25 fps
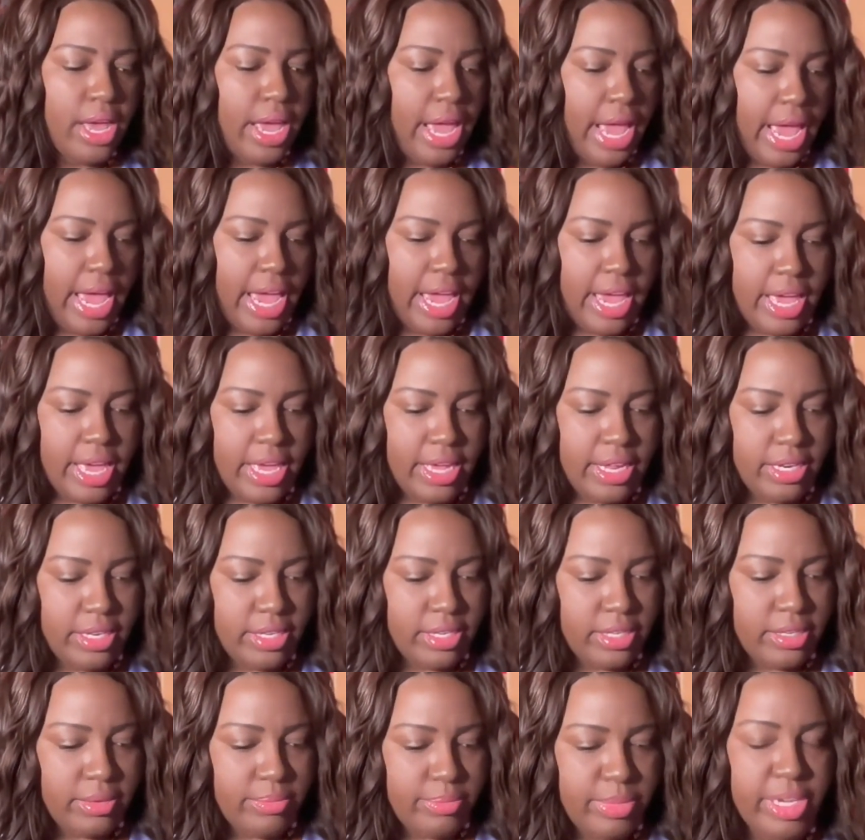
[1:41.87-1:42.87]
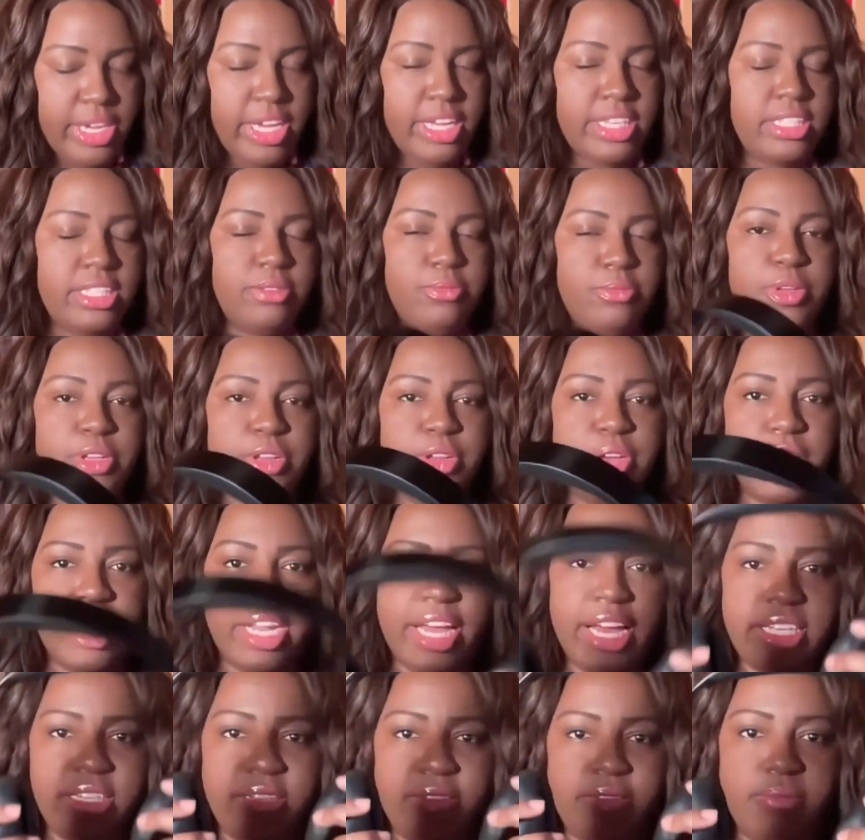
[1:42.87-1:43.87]
and because when you
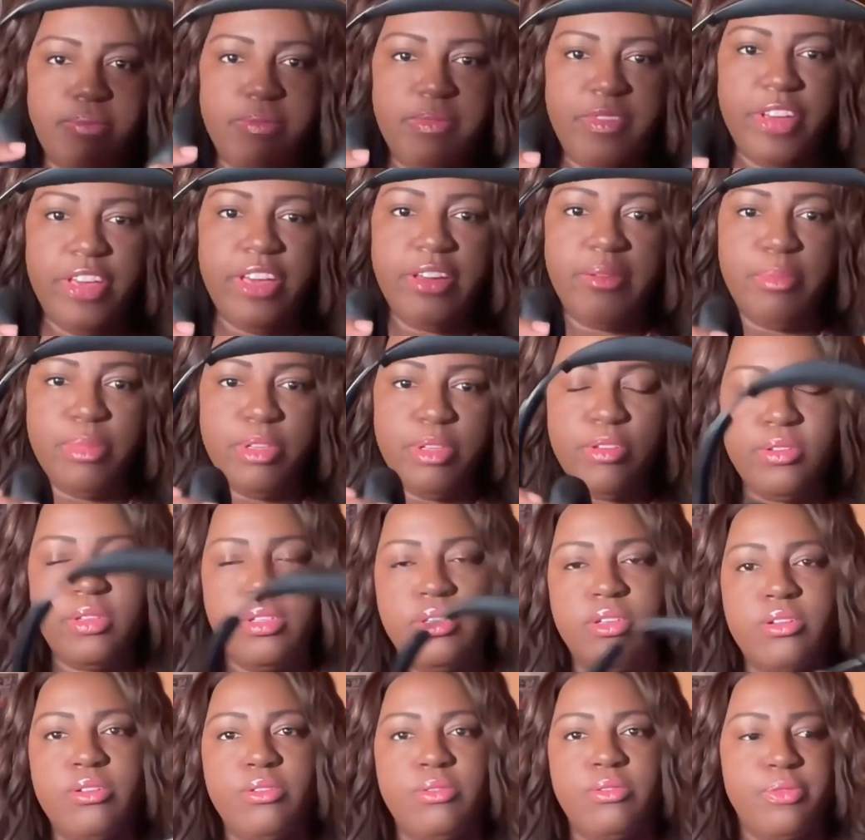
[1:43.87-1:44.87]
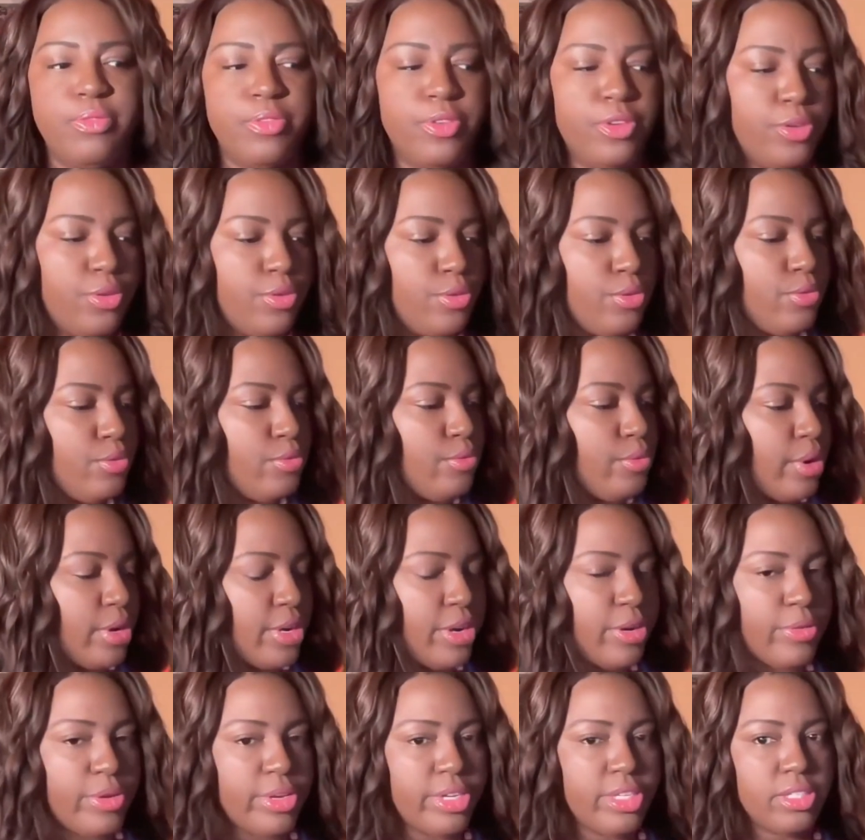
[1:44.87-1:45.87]
connect via Bluetooth, you run
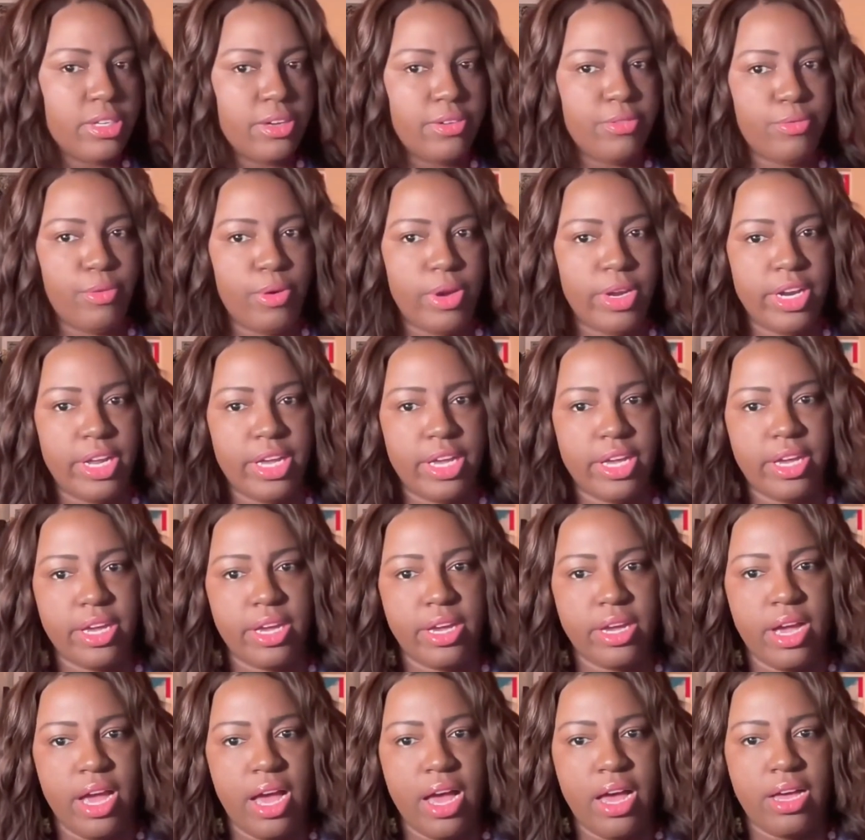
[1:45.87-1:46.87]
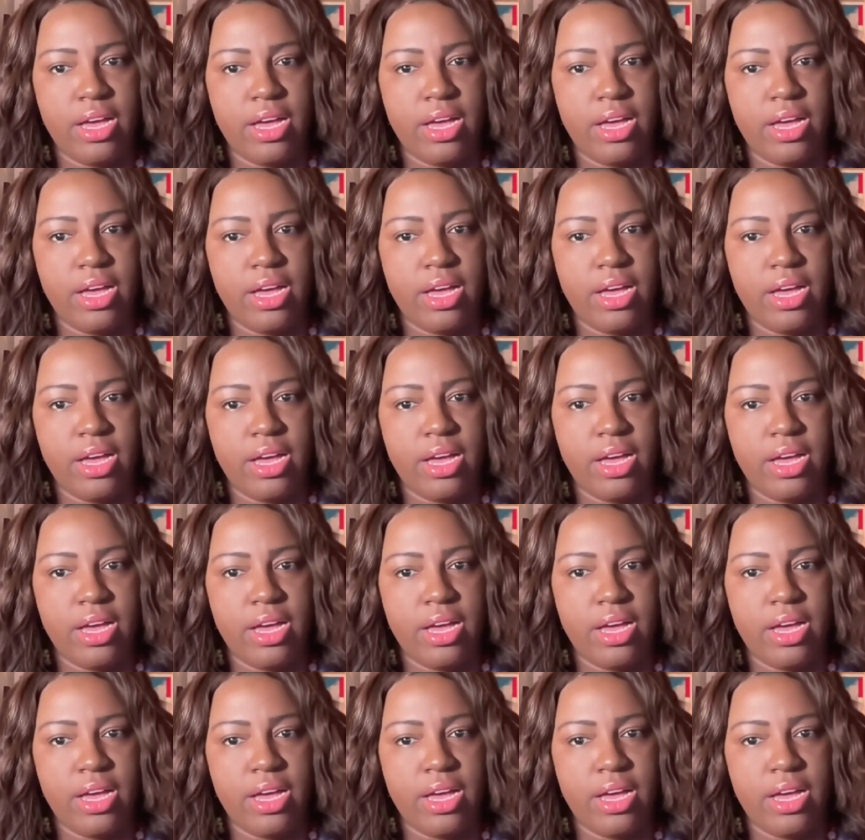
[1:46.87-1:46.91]
the risk of running